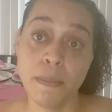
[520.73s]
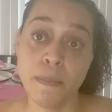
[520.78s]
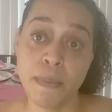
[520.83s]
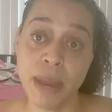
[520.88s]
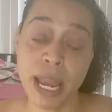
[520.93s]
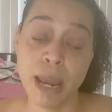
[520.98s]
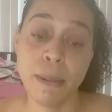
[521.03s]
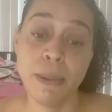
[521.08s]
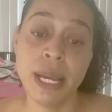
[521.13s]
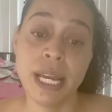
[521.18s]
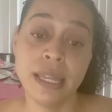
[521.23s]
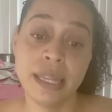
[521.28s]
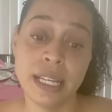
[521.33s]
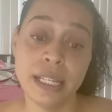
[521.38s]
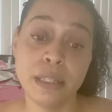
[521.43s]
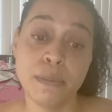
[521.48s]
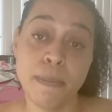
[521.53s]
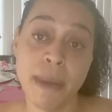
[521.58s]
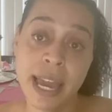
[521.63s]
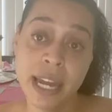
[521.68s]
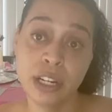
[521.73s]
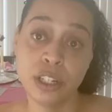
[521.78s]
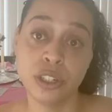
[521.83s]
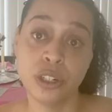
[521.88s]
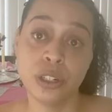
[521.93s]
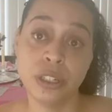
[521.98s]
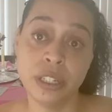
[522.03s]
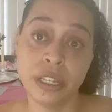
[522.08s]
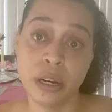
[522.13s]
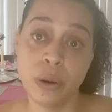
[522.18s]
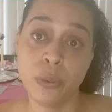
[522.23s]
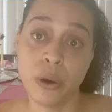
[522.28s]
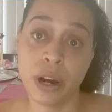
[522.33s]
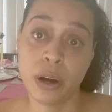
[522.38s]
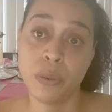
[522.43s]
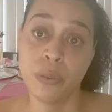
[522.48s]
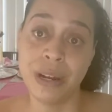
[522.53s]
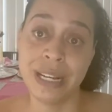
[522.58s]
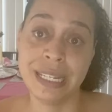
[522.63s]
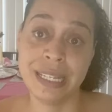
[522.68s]
maybe this manager didn't want
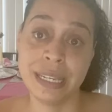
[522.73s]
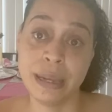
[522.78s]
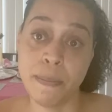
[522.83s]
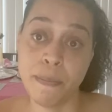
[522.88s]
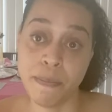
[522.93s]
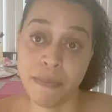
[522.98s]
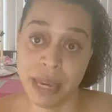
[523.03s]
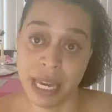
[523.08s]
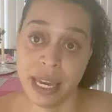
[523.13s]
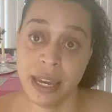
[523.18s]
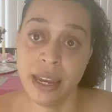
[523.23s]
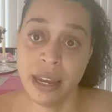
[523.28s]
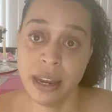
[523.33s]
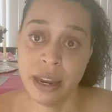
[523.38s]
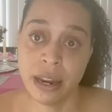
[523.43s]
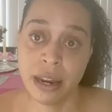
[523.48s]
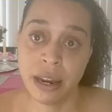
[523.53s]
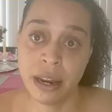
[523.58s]
to rent to me